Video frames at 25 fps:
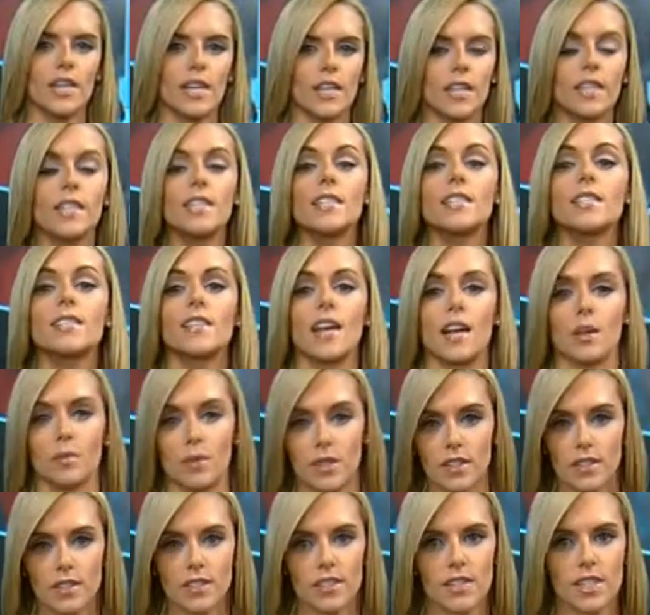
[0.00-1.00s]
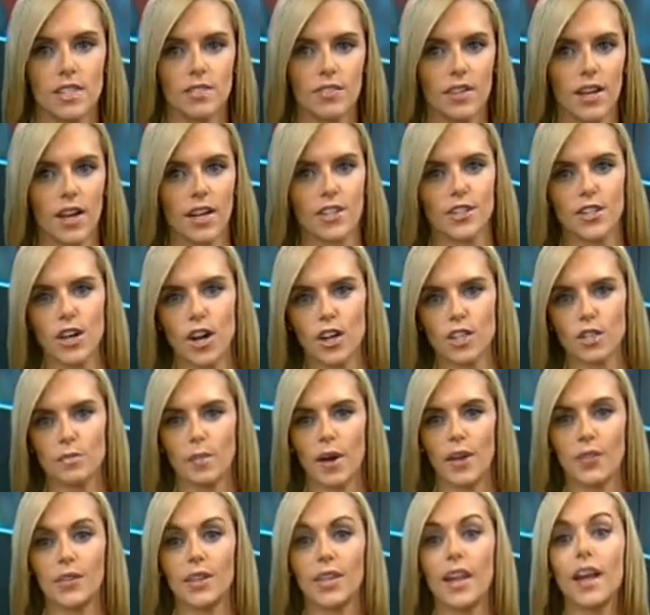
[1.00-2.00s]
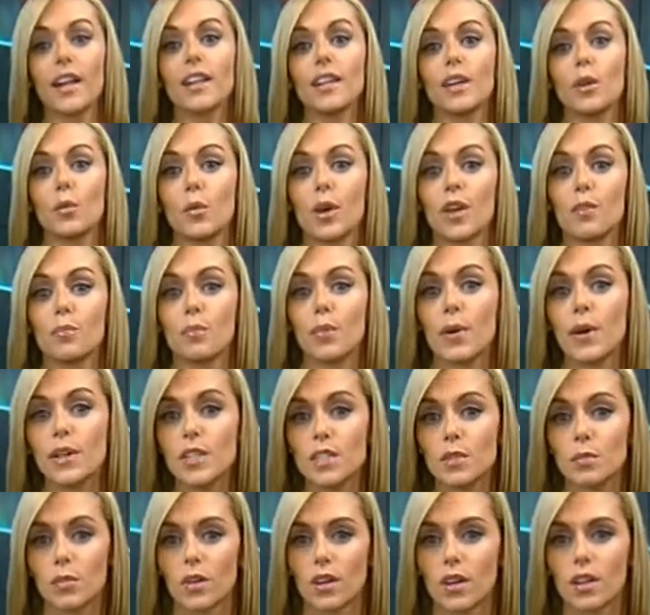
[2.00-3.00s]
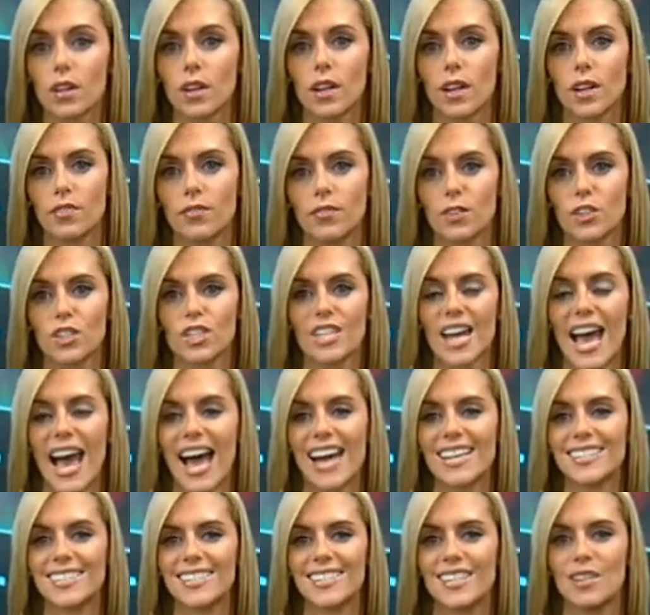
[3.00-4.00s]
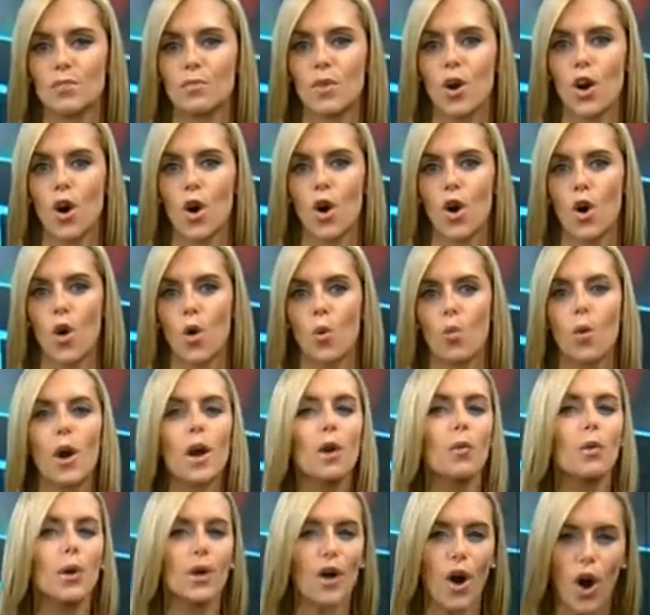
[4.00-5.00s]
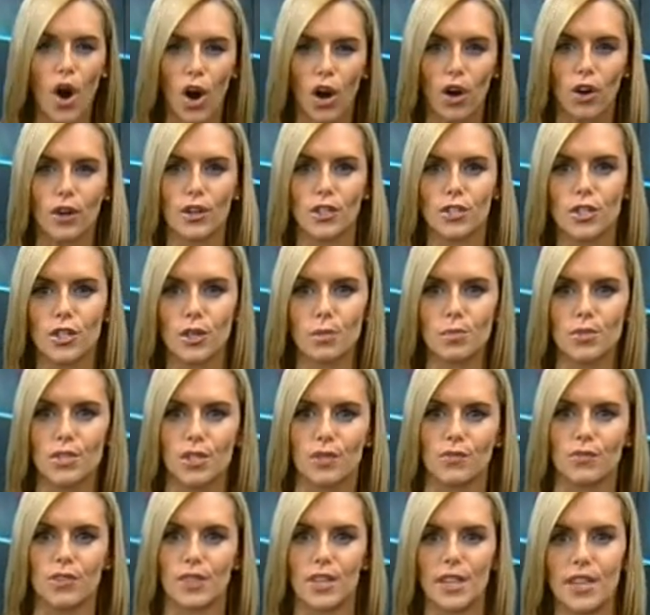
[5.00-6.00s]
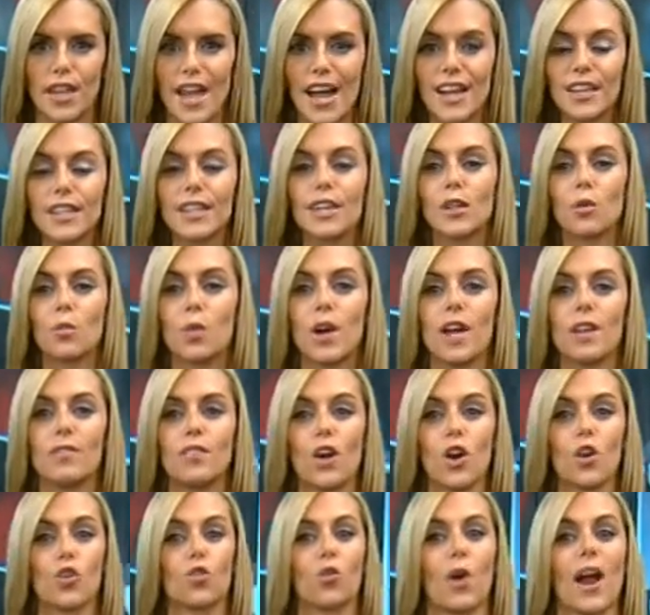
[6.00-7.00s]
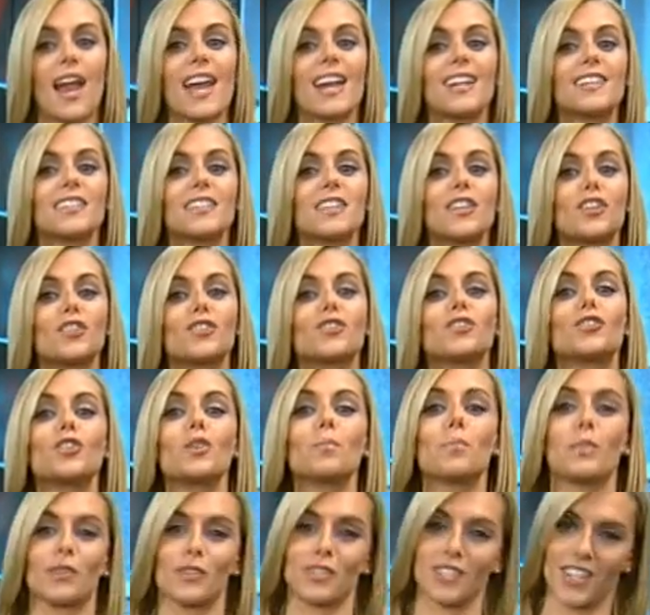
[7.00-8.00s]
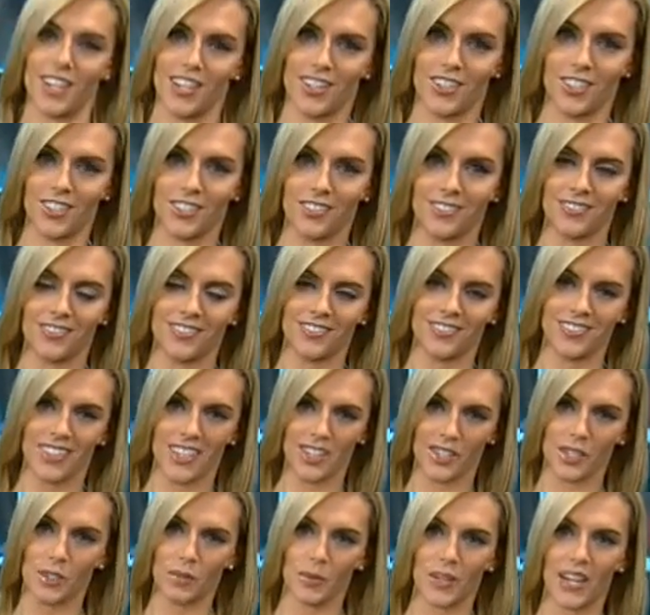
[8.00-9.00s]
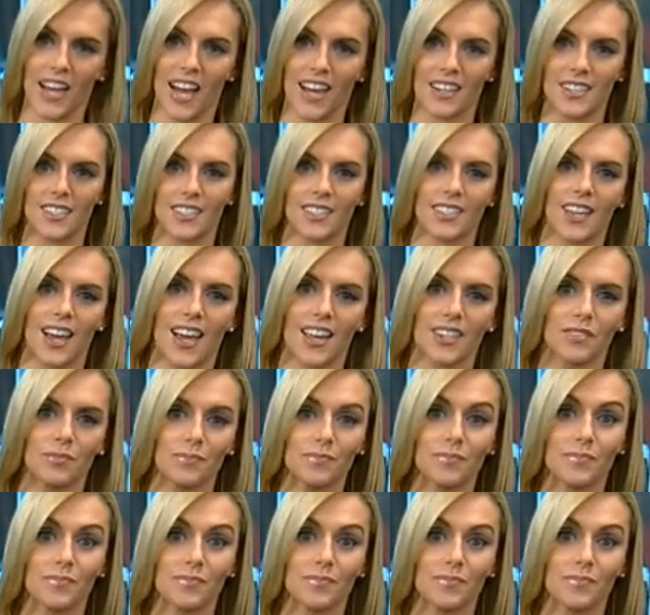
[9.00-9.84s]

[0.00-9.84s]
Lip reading: In this segment, Steve and I talked about the Elliott Wave principle, and I first asked him where we are in terms of the Elliott Wave Grand Supercycle. Here's what he had to say.